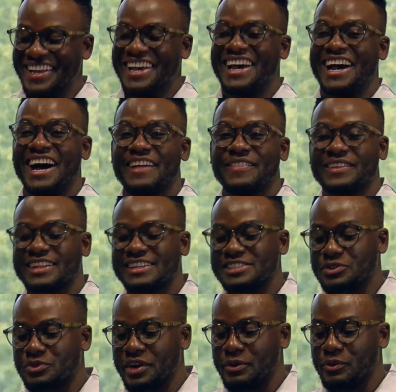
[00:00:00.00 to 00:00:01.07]
I think that's a
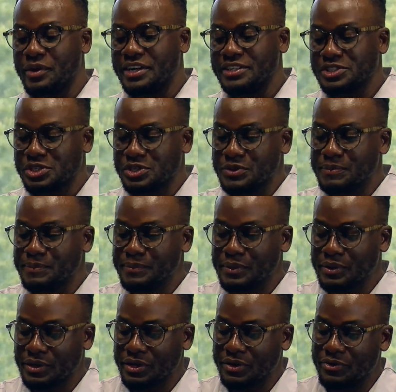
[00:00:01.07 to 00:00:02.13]
great way to
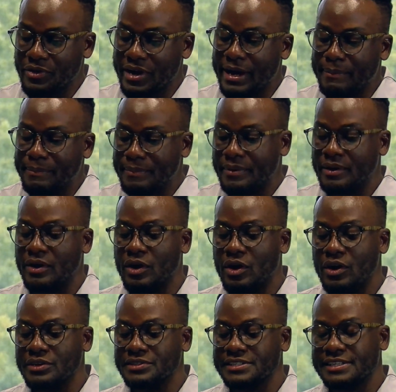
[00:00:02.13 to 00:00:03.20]
put a wrap
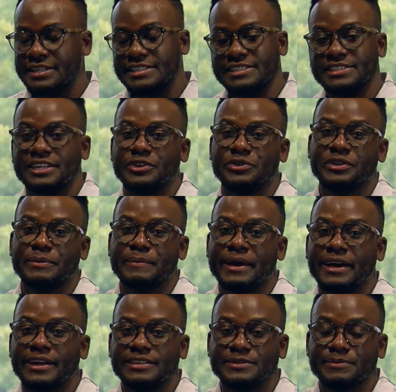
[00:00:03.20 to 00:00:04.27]
on today's Integrity
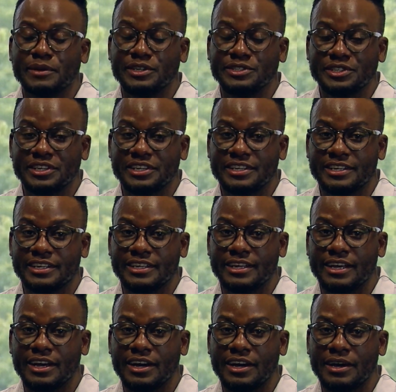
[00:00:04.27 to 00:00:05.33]
Matters by
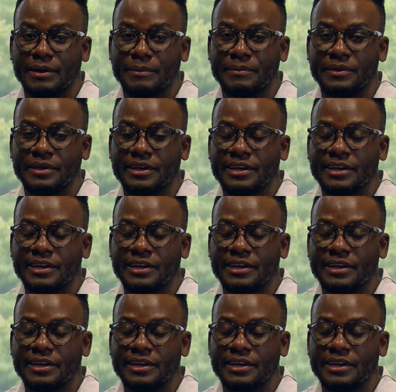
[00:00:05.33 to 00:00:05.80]
Turnitin.